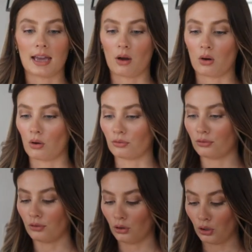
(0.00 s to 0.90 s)
out of
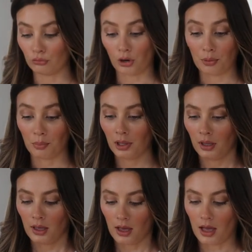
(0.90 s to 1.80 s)
rope.
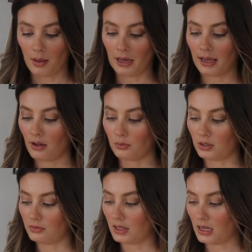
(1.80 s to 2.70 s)
And I have
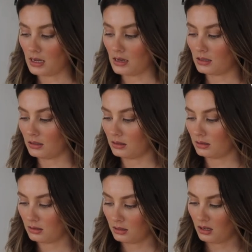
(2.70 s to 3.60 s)
one of these,
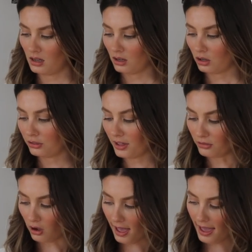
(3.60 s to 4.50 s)
God,
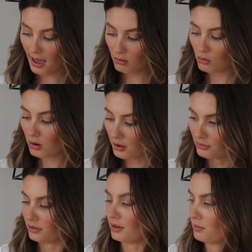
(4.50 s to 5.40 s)
they've got hair all
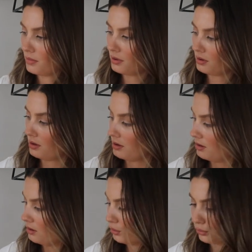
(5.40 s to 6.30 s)
over them.
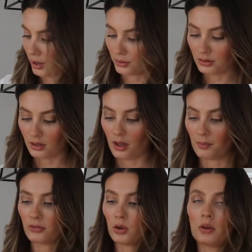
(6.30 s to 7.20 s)
Gross.
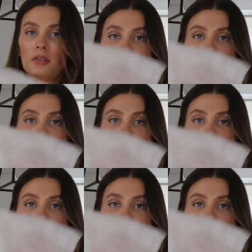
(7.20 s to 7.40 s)
I've got one